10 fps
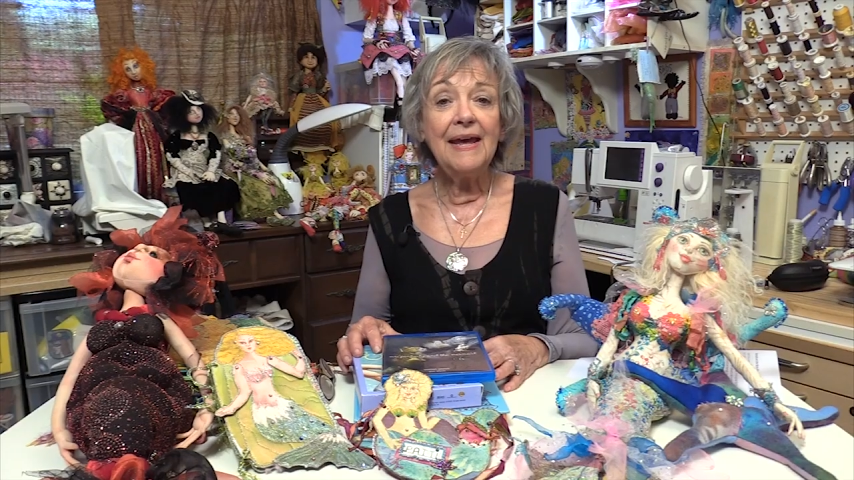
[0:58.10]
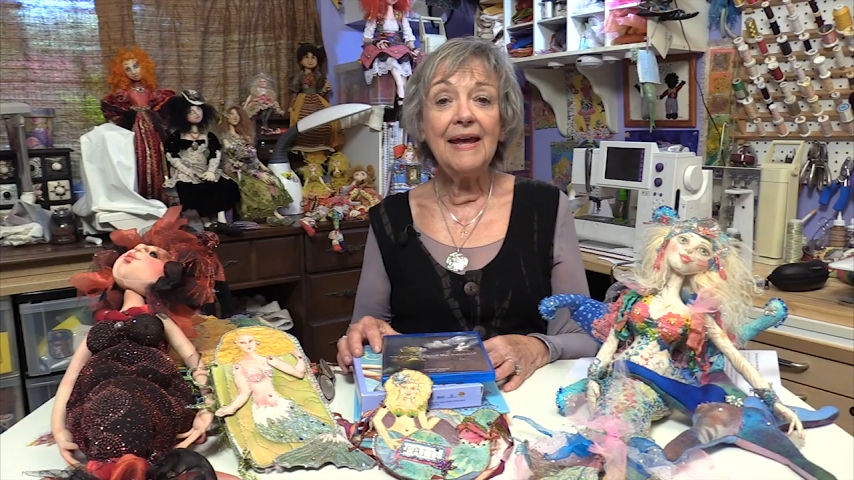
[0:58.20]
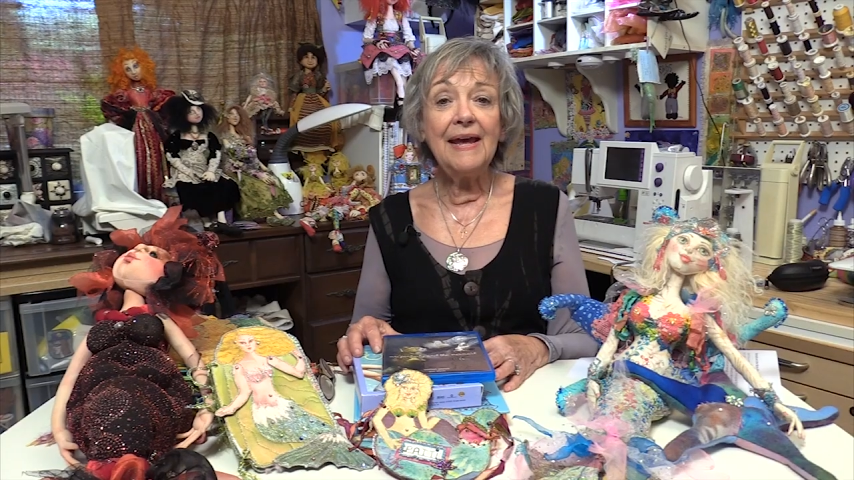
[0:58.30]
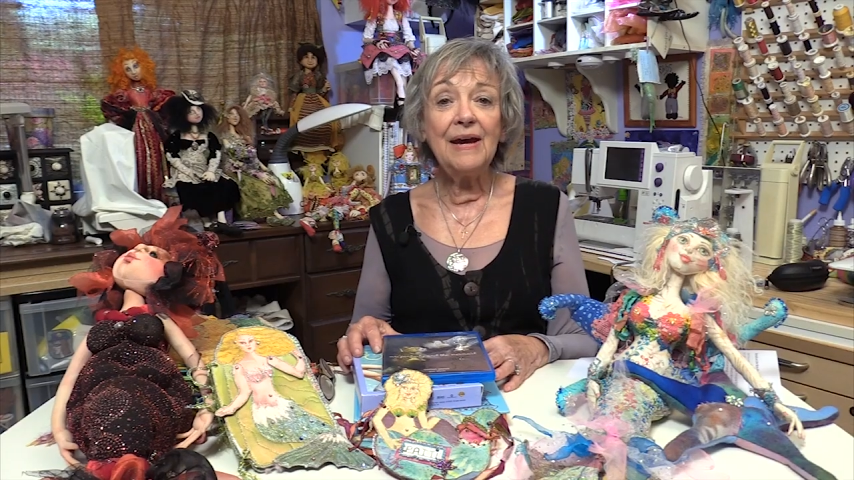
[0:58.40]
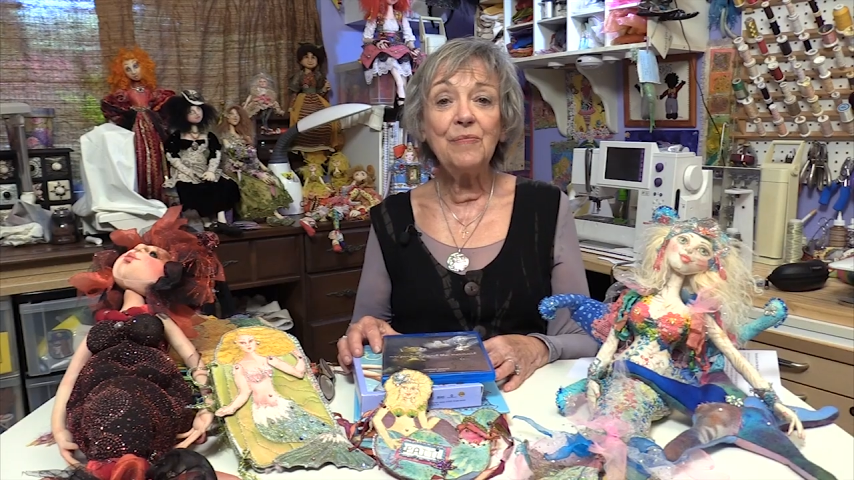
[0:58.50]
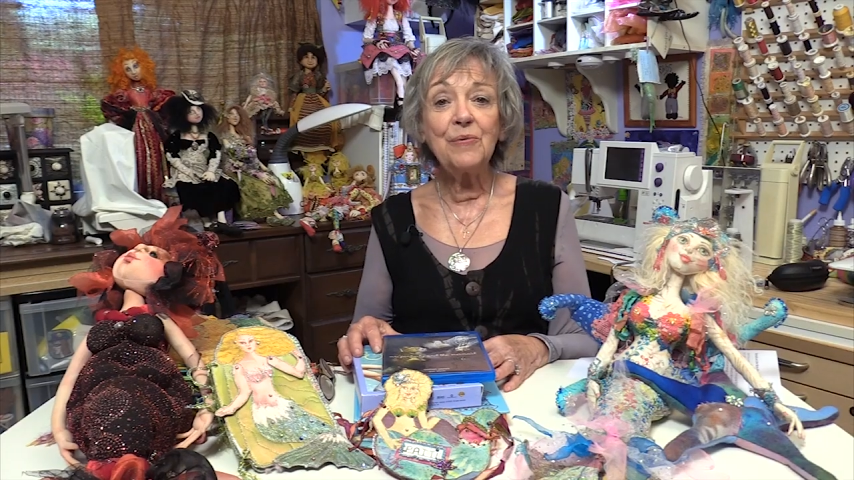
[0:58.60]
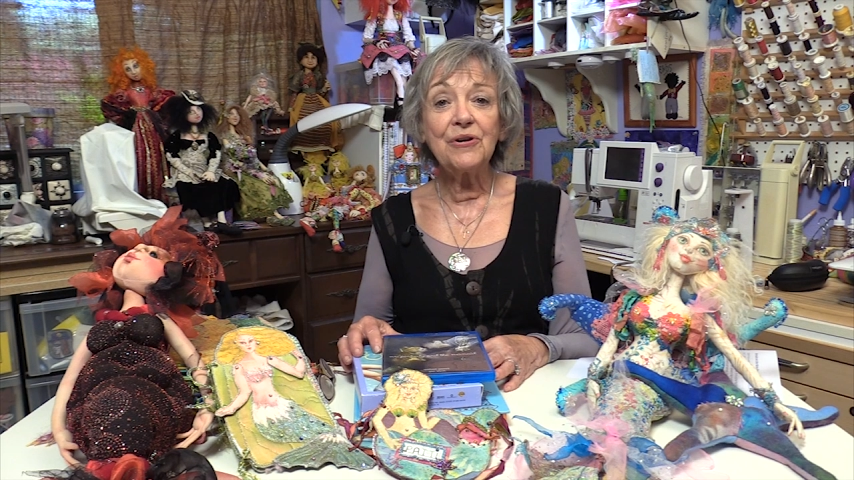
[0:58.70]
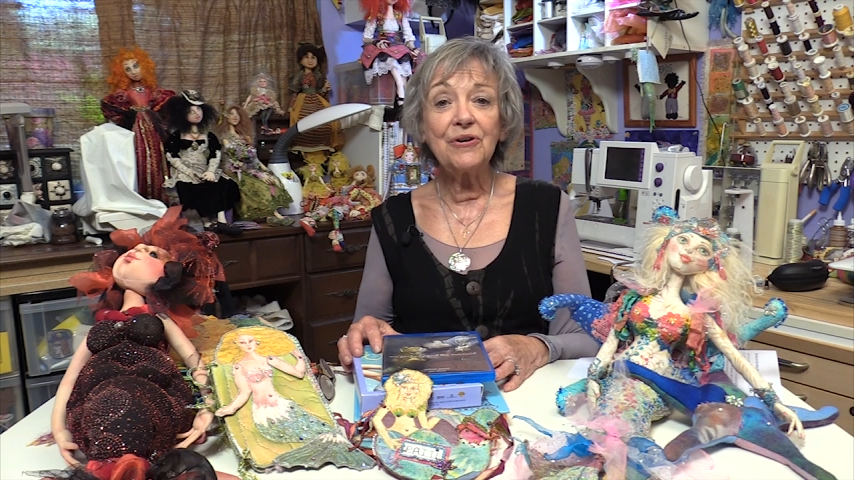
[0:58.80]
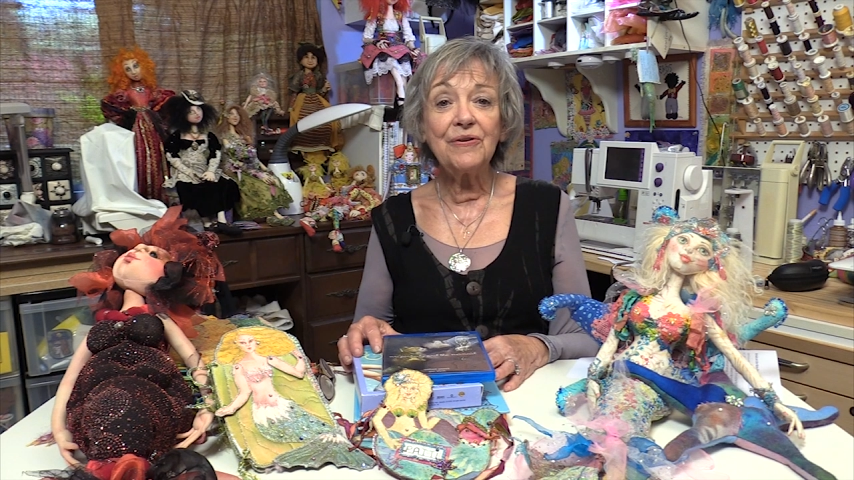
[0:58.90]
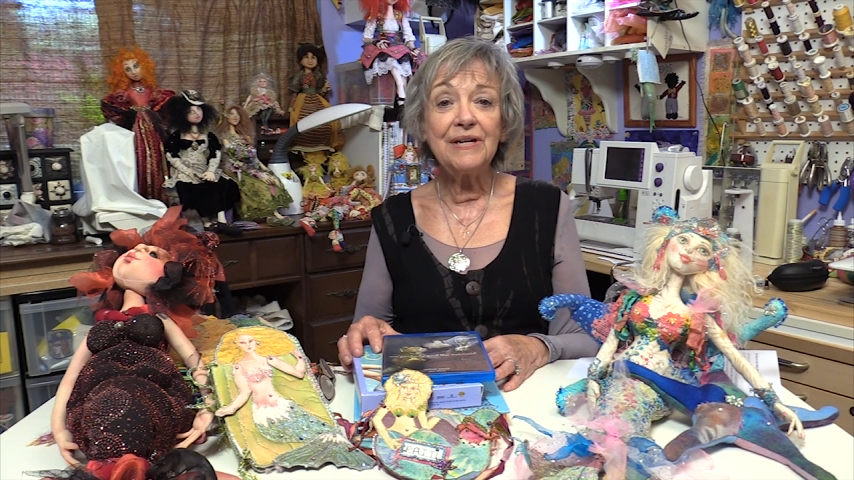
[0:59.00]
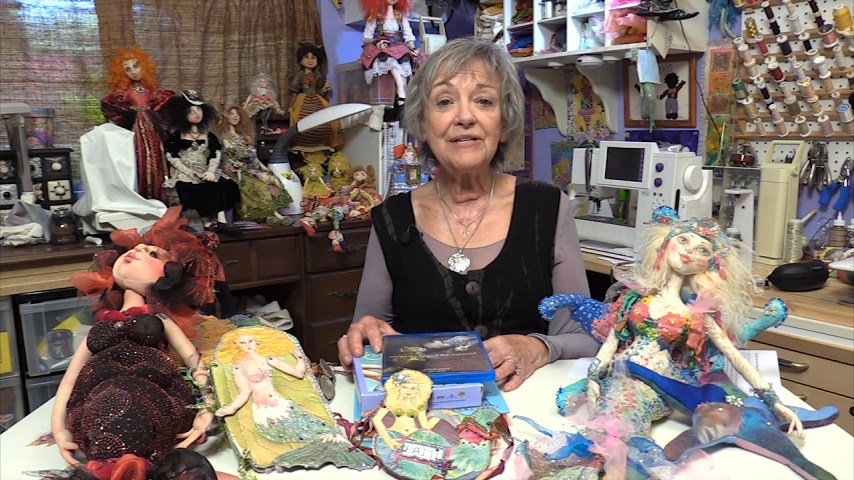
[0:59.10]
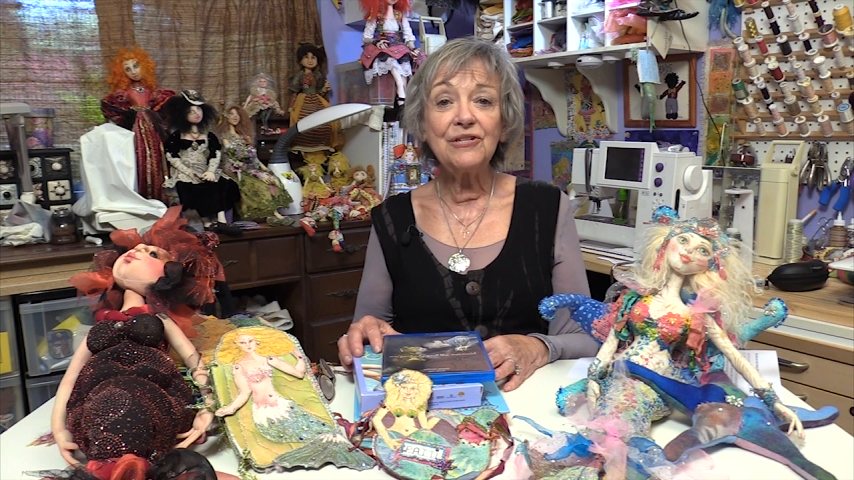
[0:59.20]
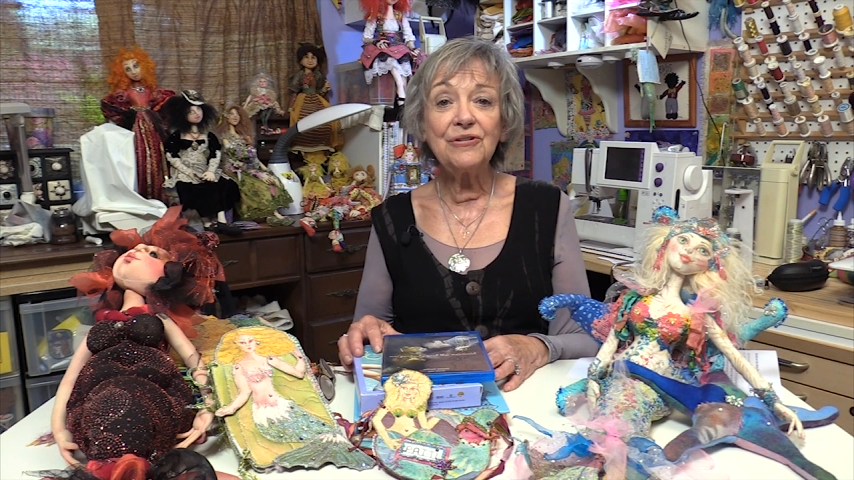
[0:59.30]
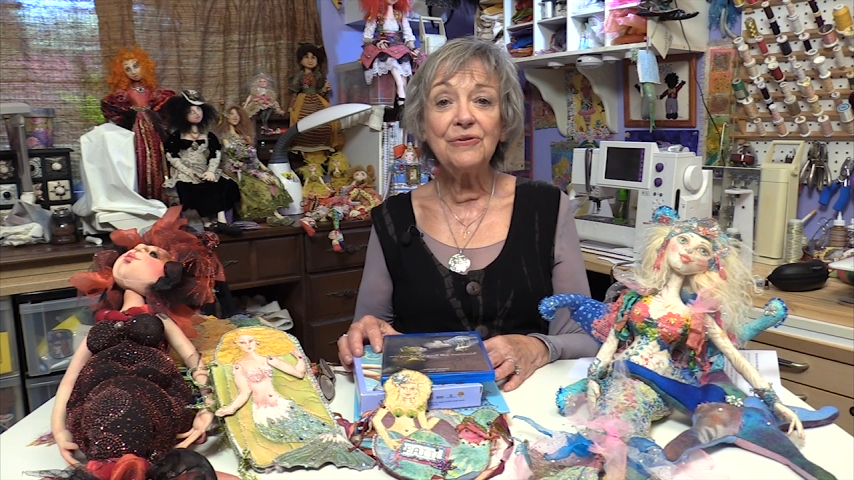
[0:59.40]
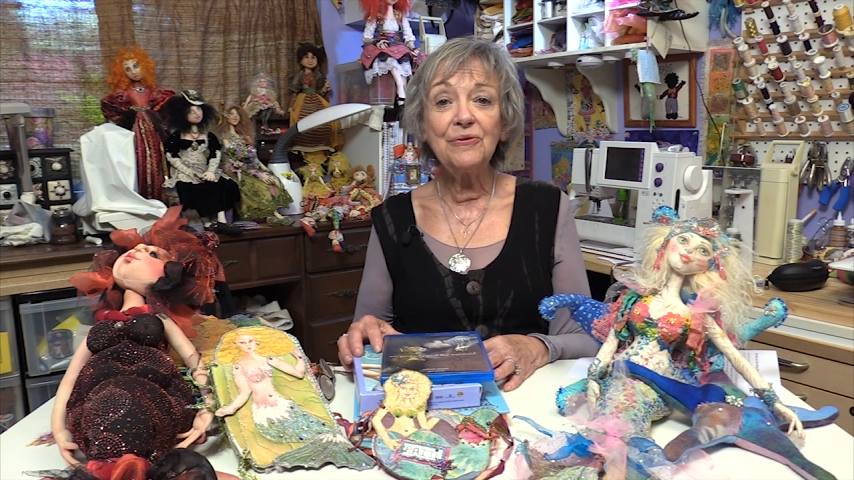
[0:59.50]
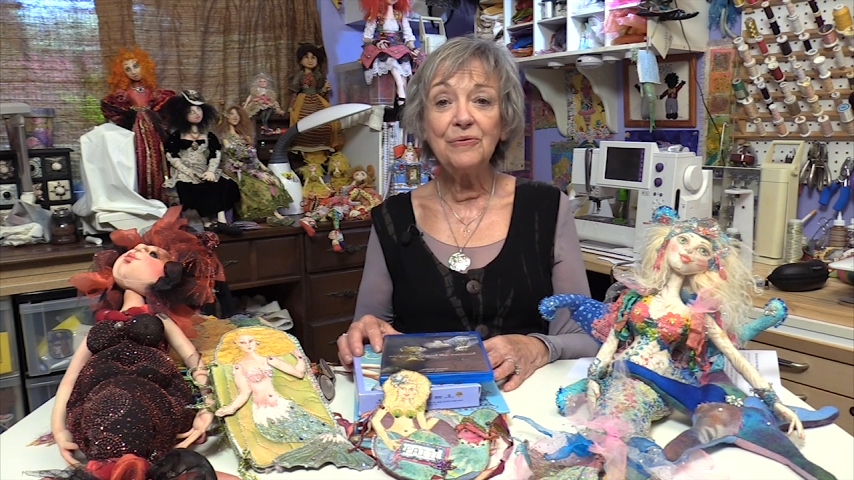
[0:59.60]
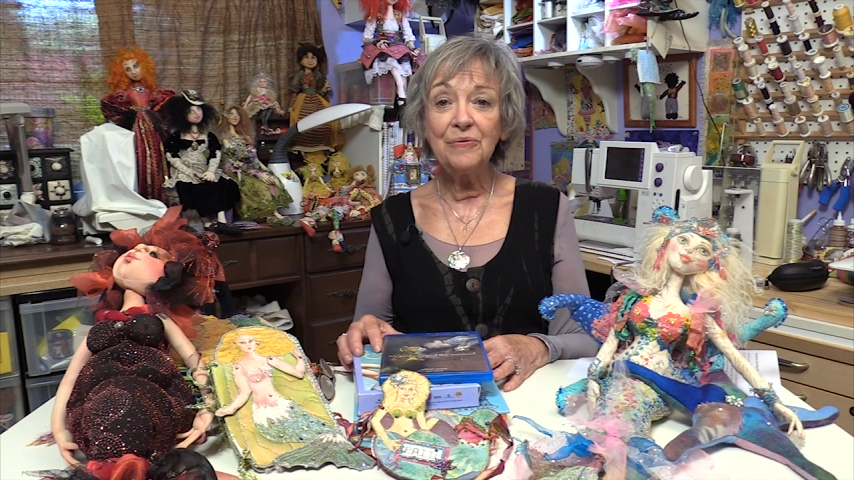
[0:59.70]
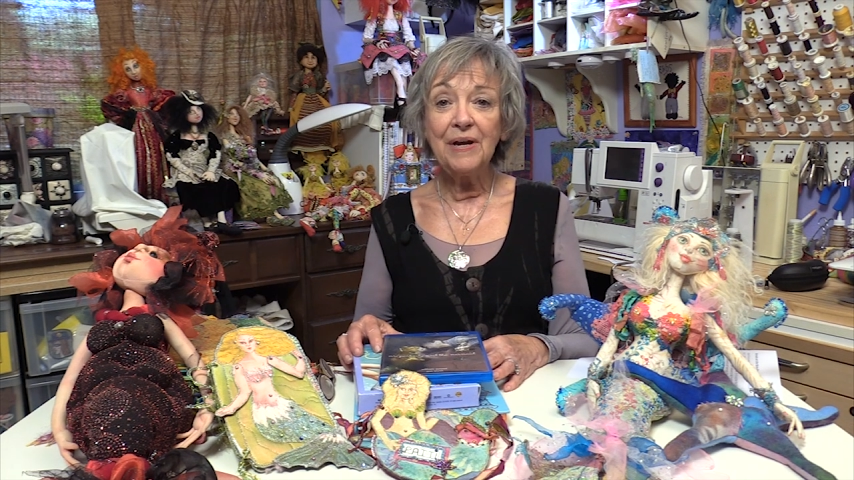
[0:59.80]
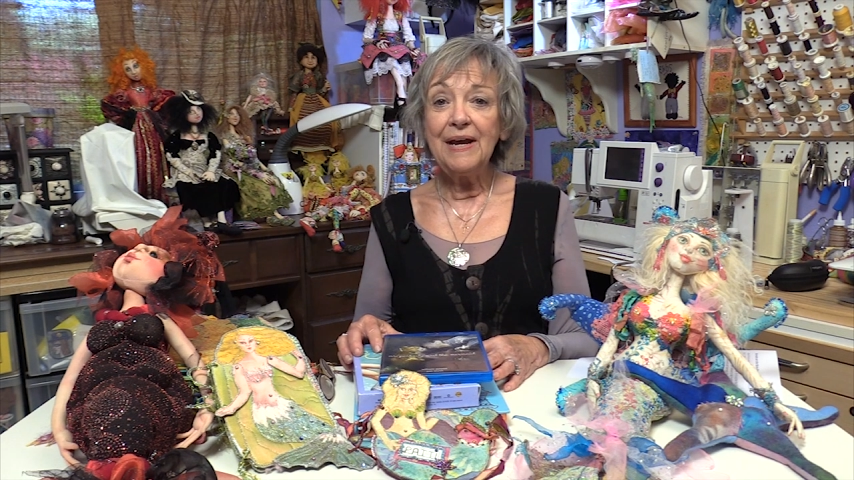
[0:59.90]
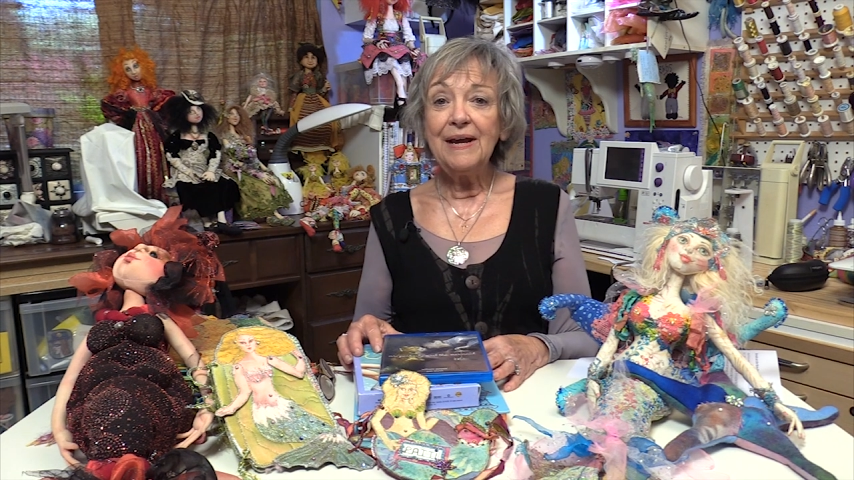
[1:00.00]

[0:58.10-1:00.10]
and we're going to